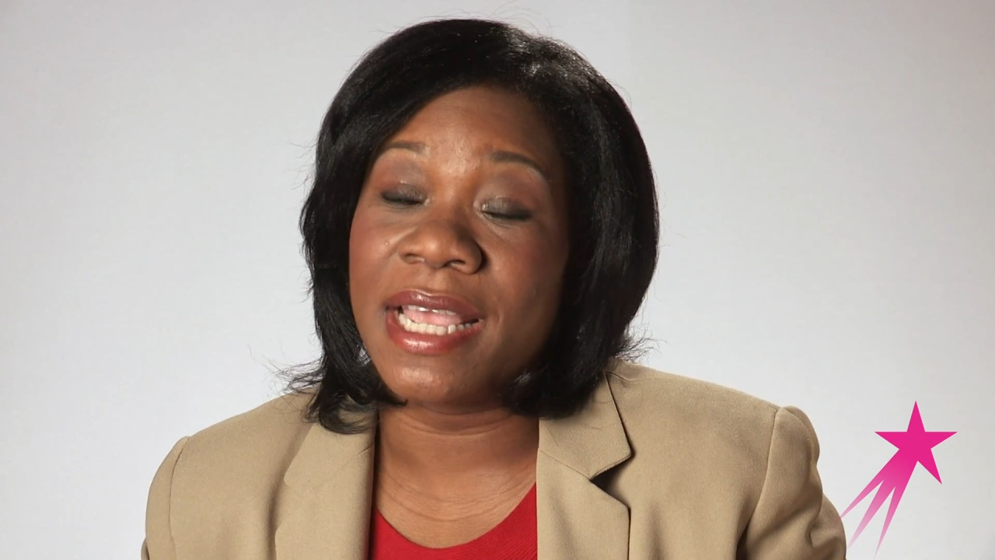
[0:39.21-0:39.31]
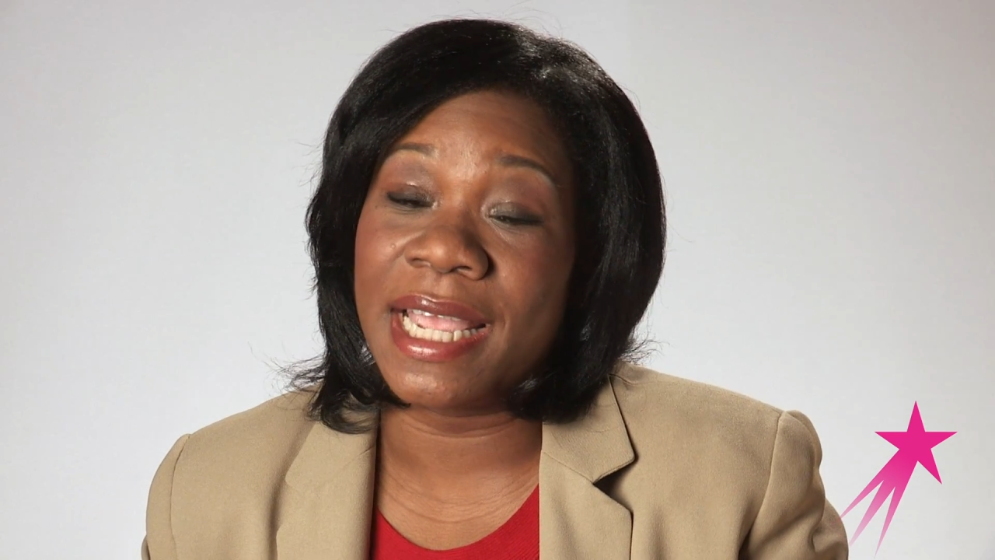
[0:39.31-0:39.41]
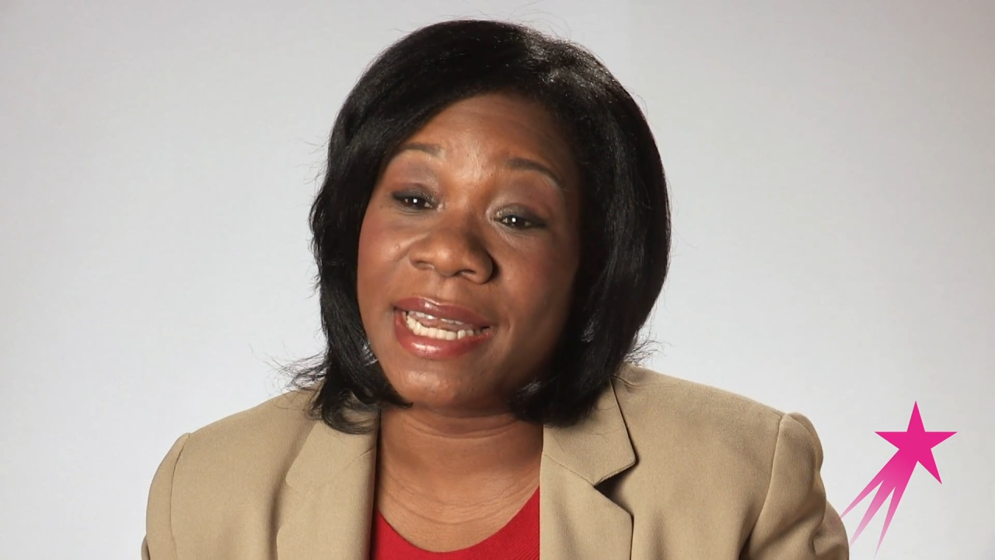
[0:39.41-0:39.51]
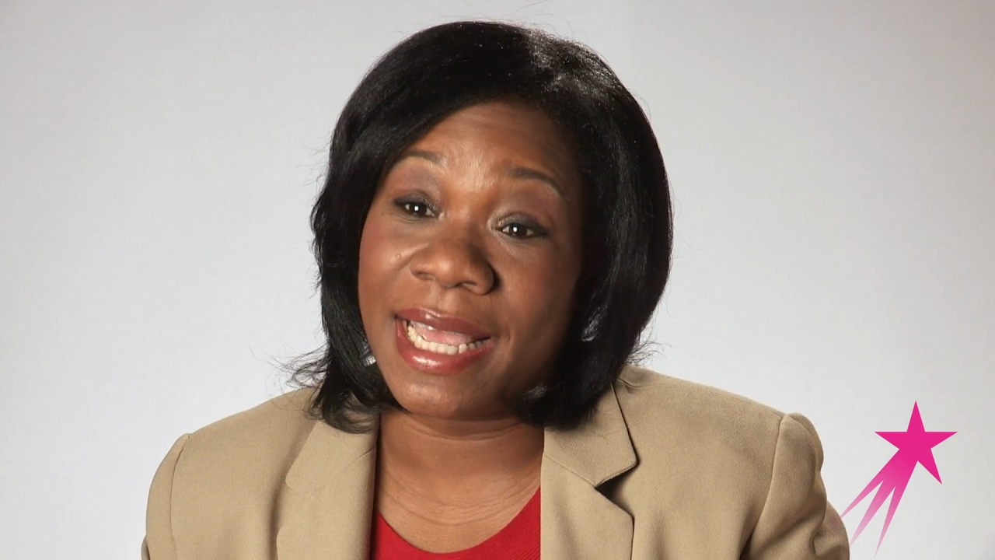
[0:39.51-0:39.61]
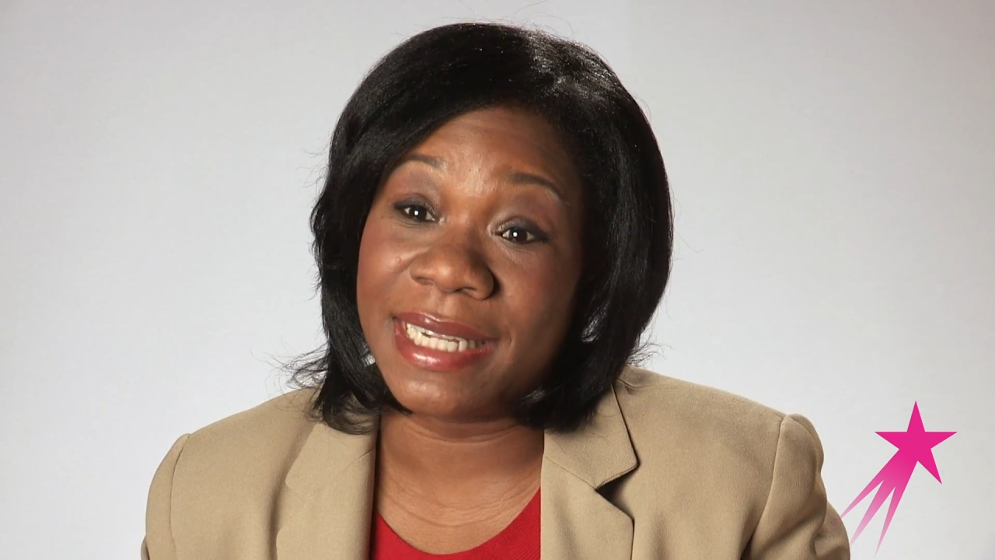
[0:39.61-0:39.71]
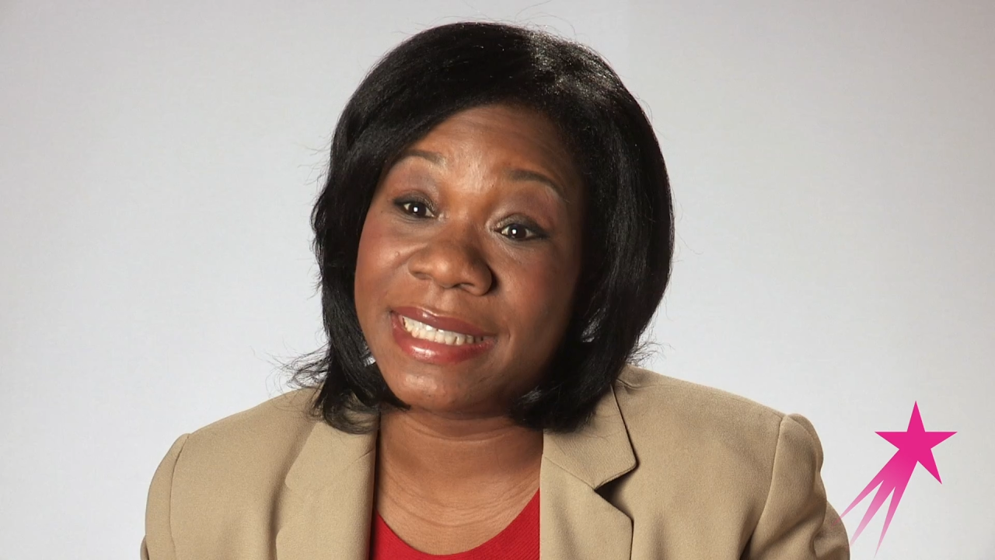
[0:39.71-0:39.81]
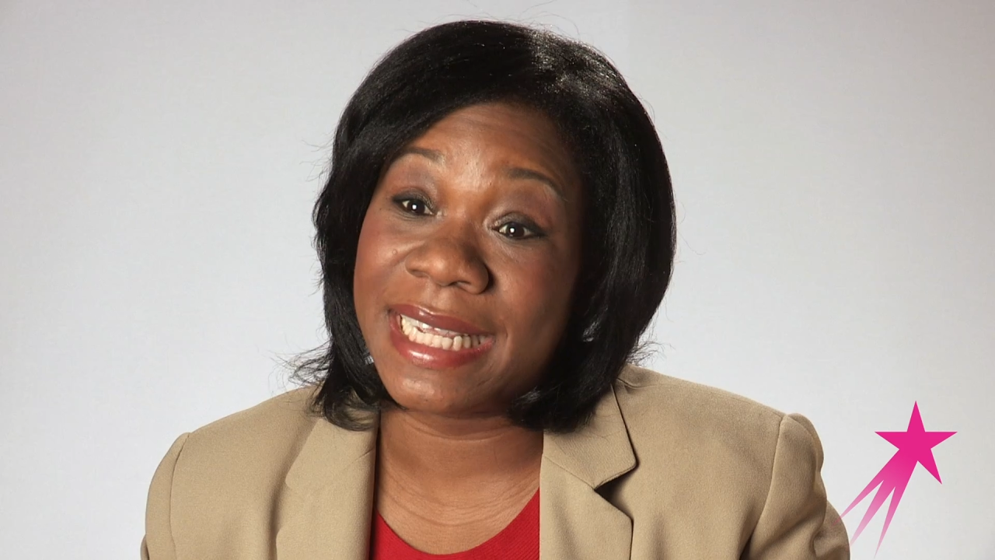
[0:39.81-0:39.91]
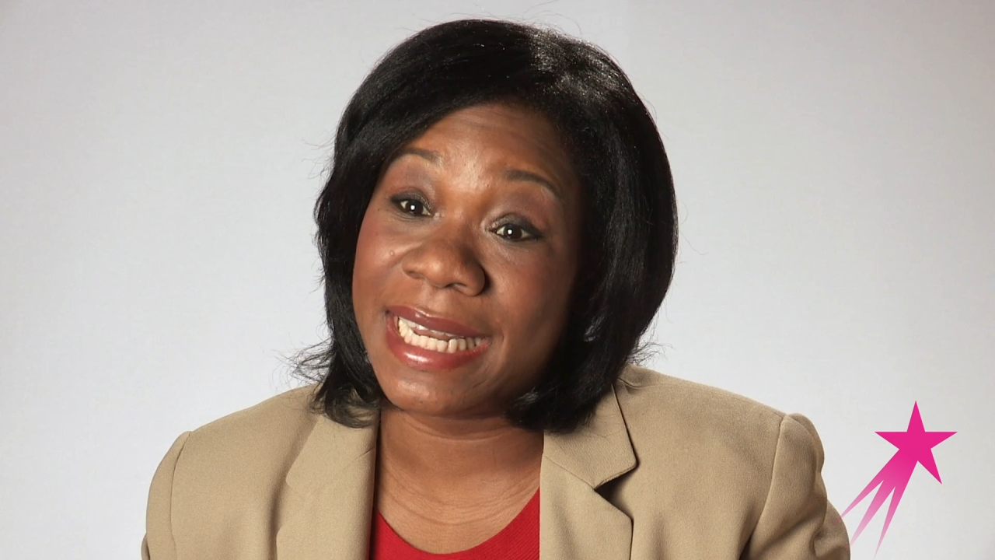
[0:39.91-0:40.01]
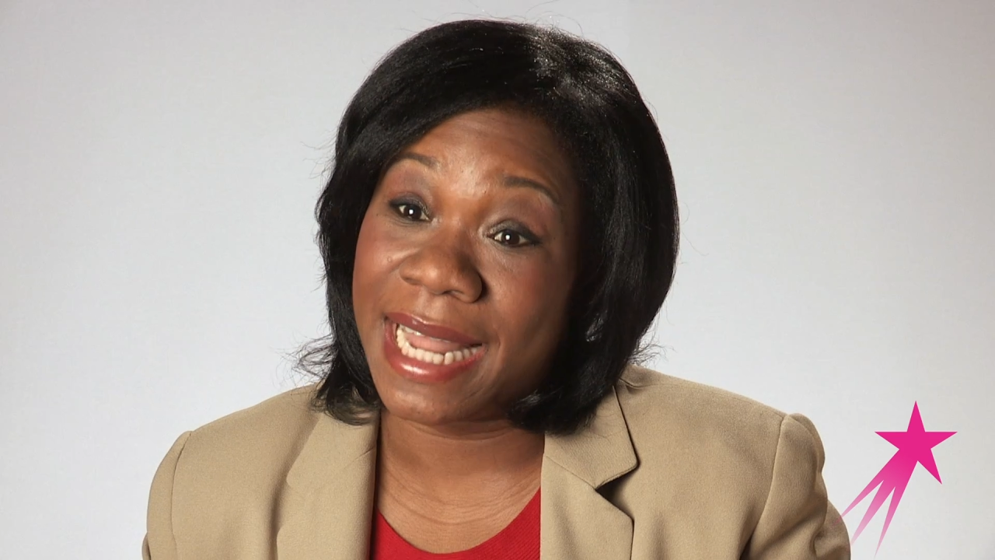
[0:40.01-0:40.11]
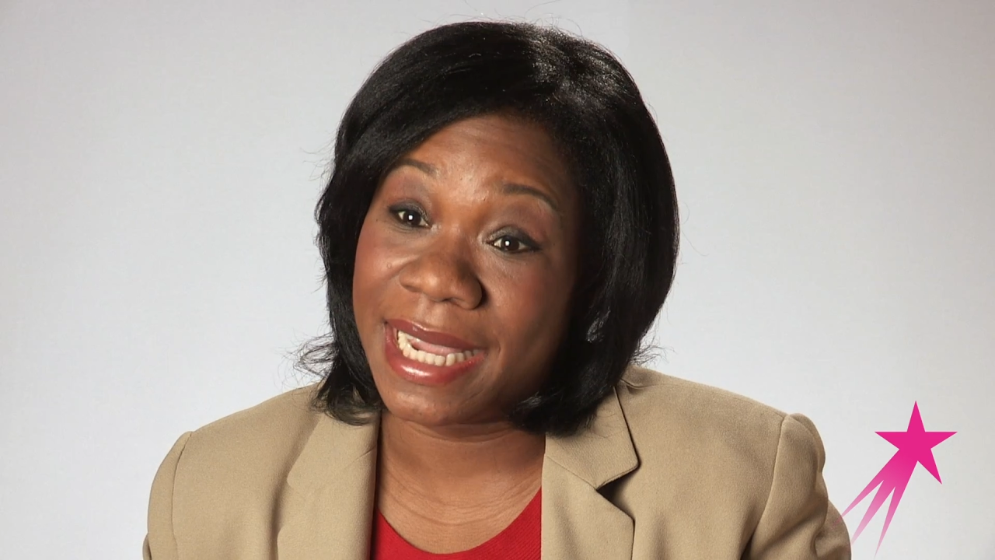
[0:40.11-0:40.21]
in
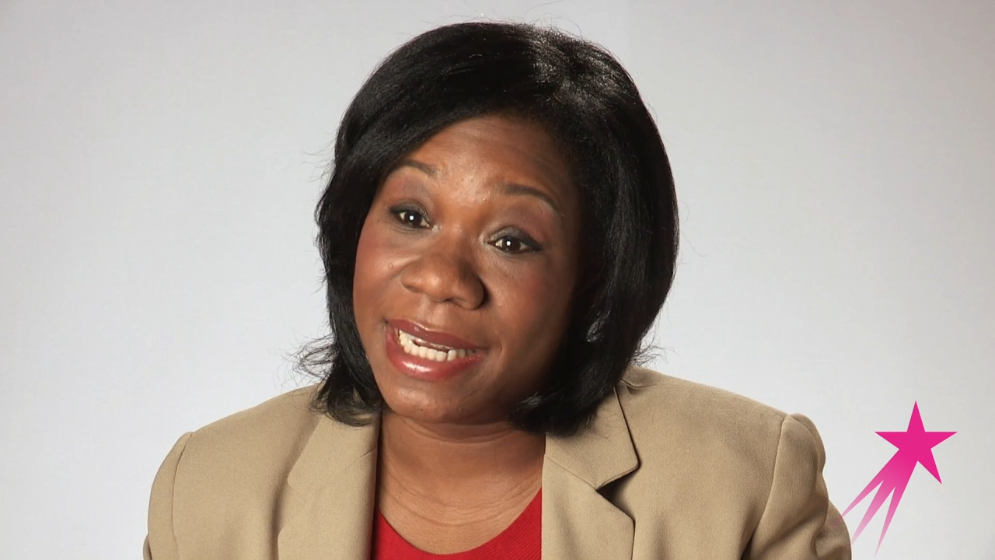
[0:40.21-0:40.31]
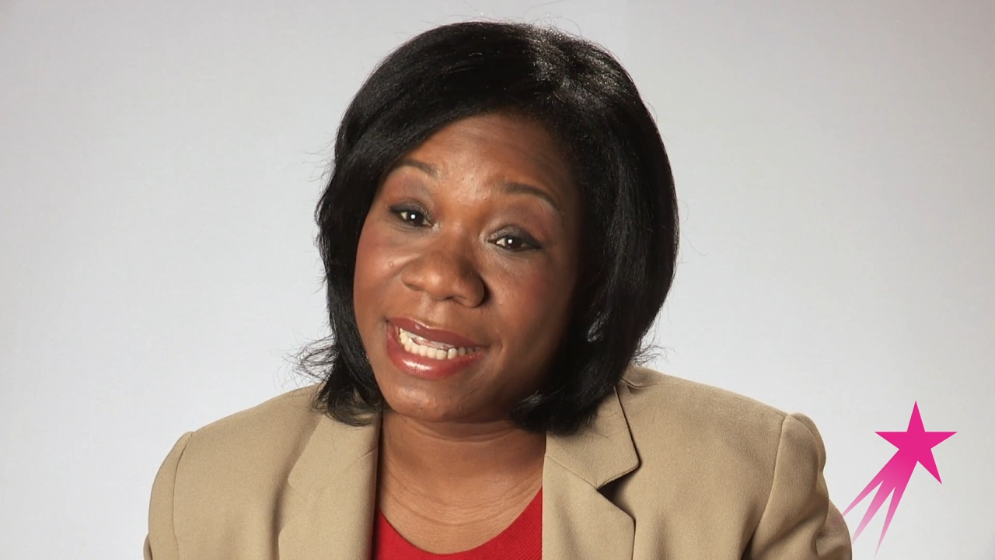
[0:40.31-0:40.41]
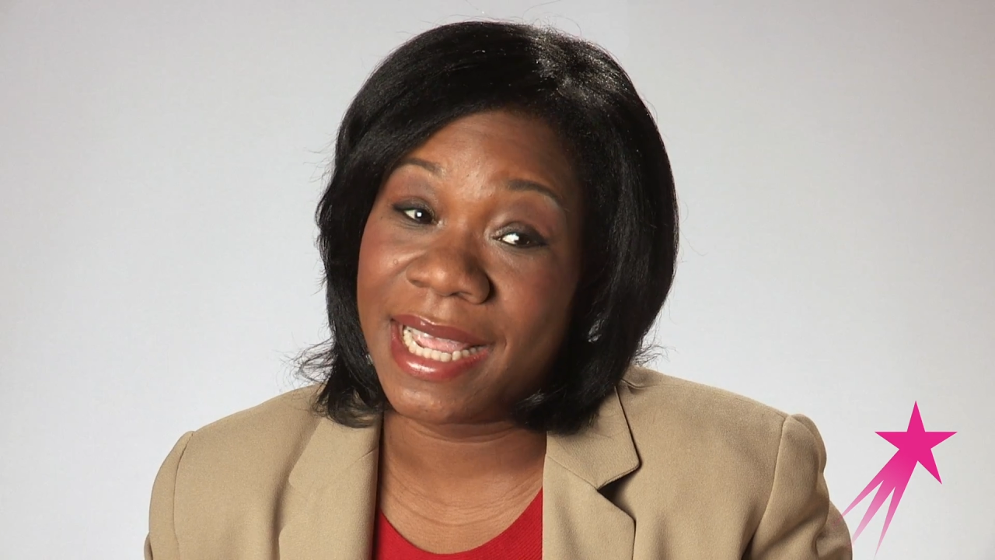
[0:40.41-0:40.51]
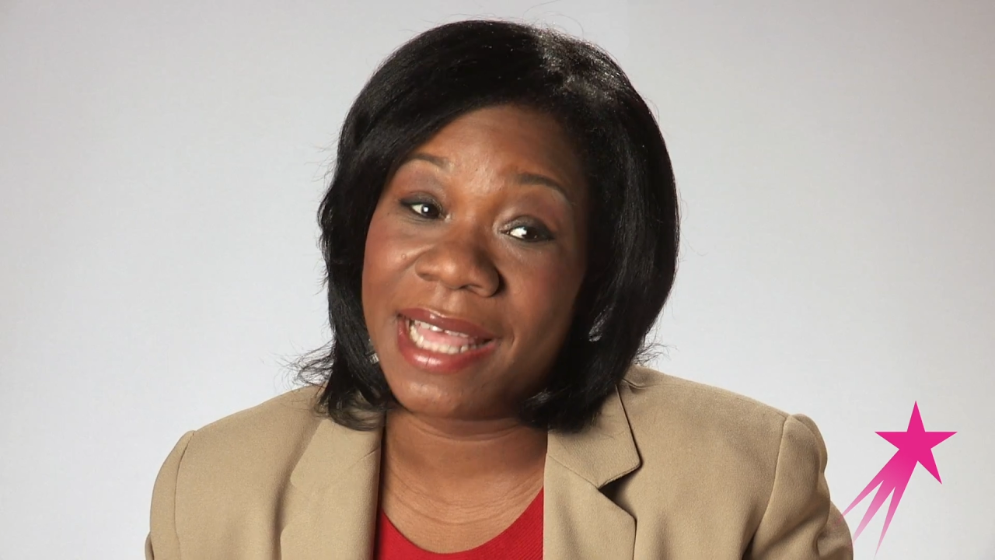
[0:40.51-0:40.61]
nineteen ninety.